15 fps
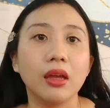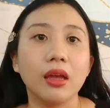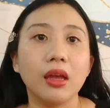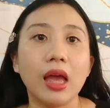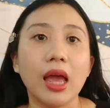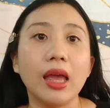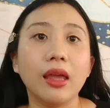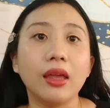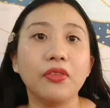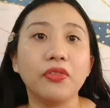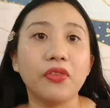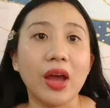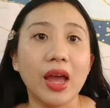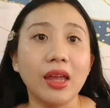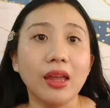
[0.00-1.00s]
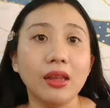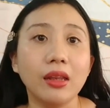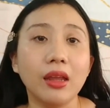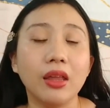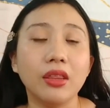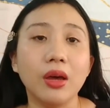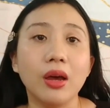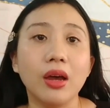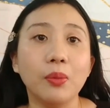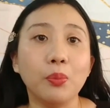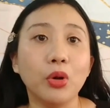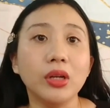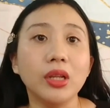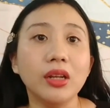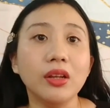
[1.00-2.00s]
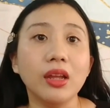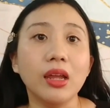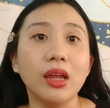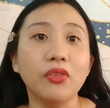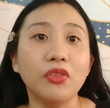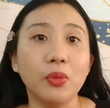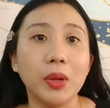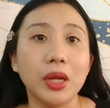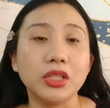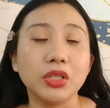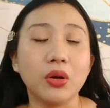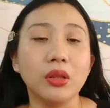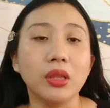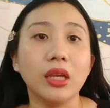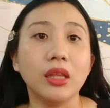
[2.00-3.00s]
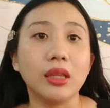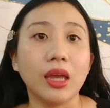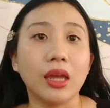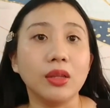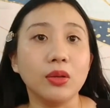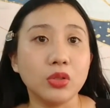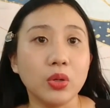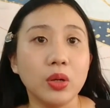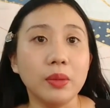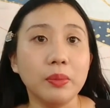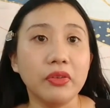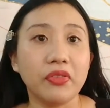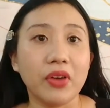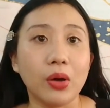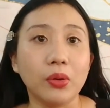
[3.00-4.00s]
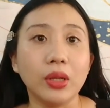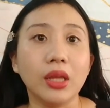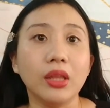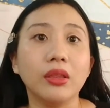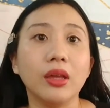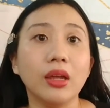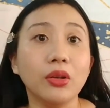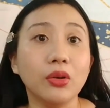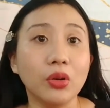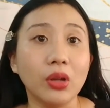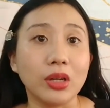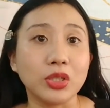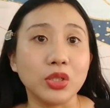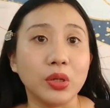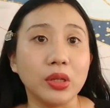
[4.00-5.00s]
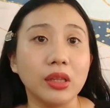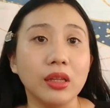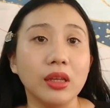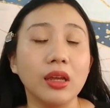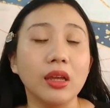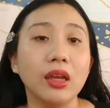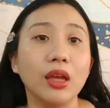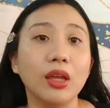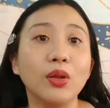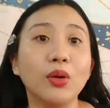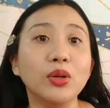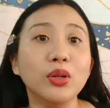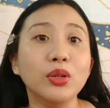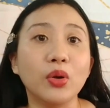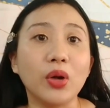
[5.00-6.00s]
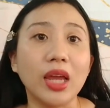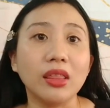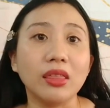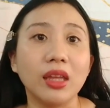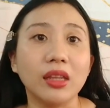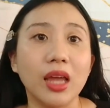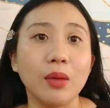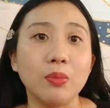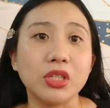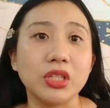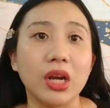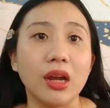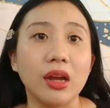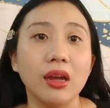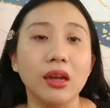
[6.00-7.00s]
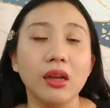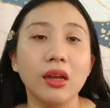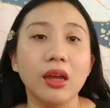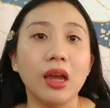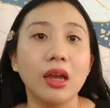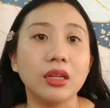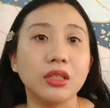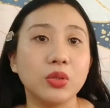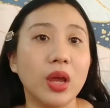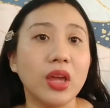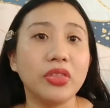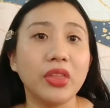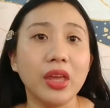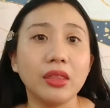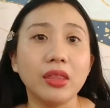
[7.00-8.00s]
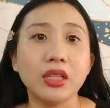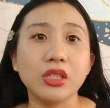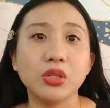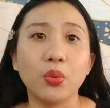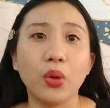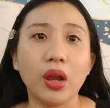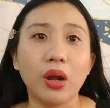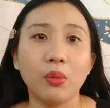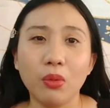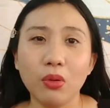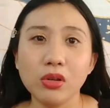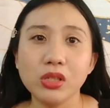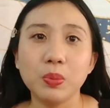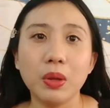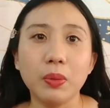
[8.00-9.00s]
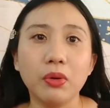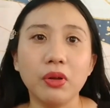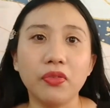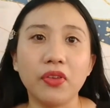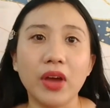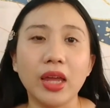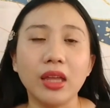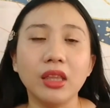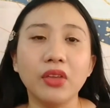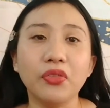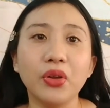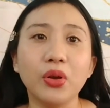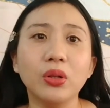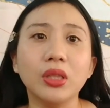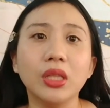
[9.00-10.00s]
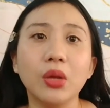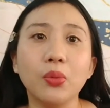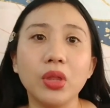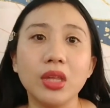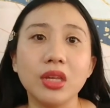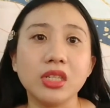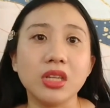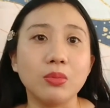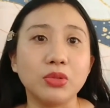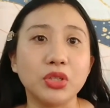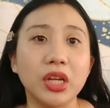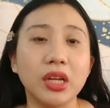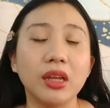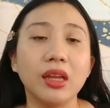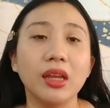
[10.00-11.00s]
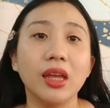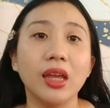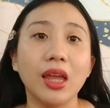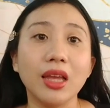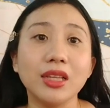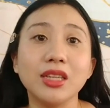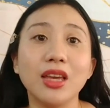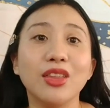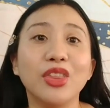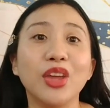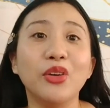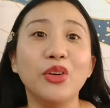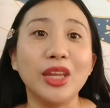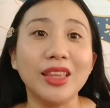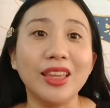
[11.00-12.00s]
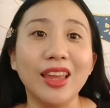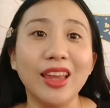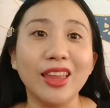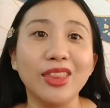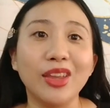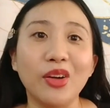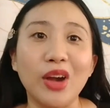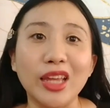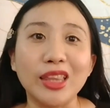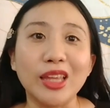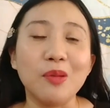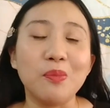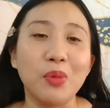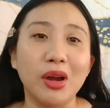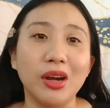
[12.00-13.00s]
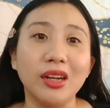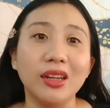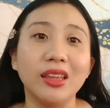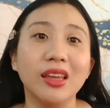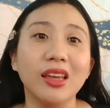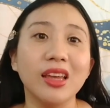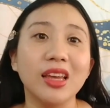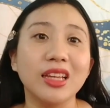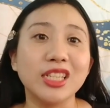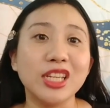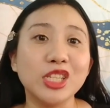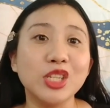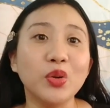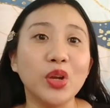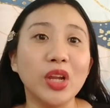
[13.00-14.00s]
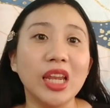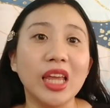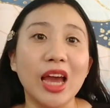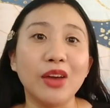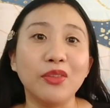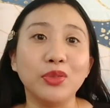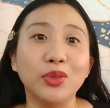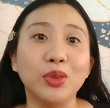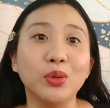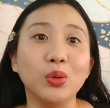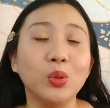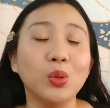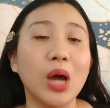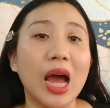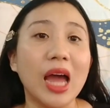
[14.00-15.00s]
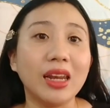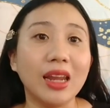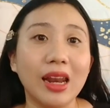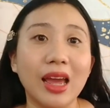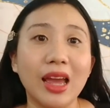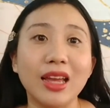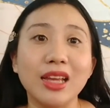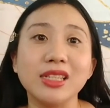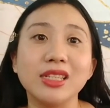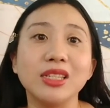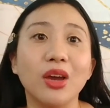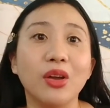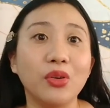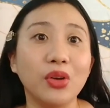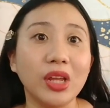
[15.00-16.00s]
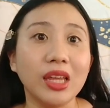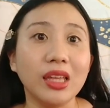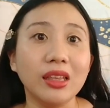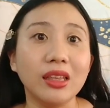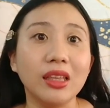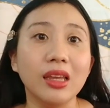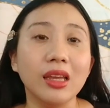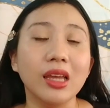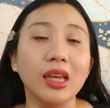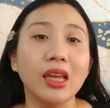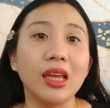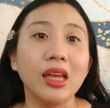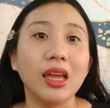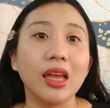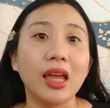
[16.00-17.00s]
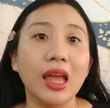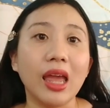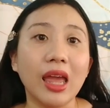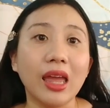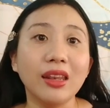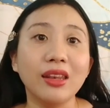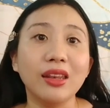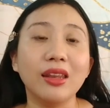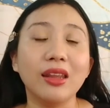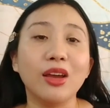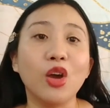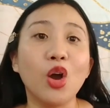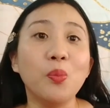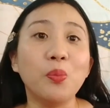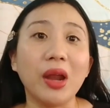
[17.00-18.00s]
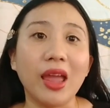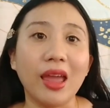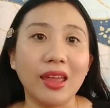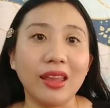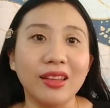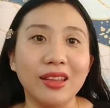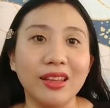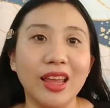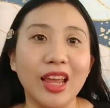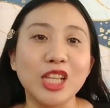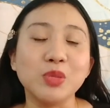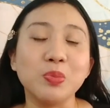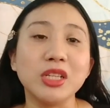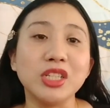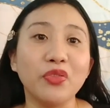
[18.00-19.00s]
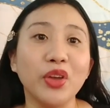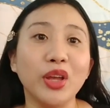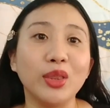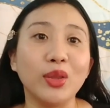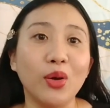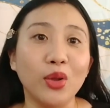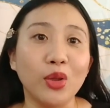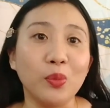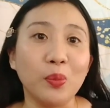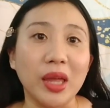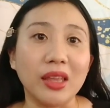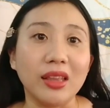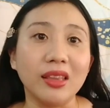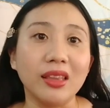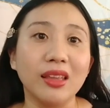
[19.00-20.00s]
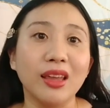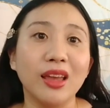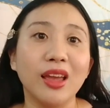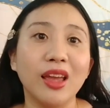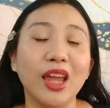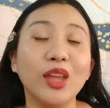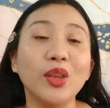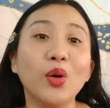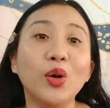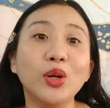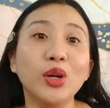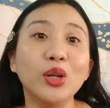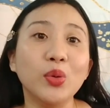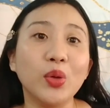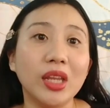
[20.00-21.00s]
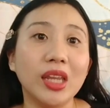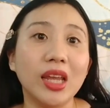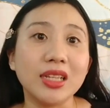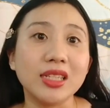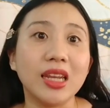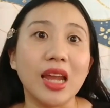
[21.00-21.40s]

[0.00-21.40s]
I find the important information, it can usually be found in the introduction in order to write that abstract. So I think that's where most people find difficulty with this subject is the reading and the writing part, since you really have to analyze, read, and comprehend a specific document in order to index and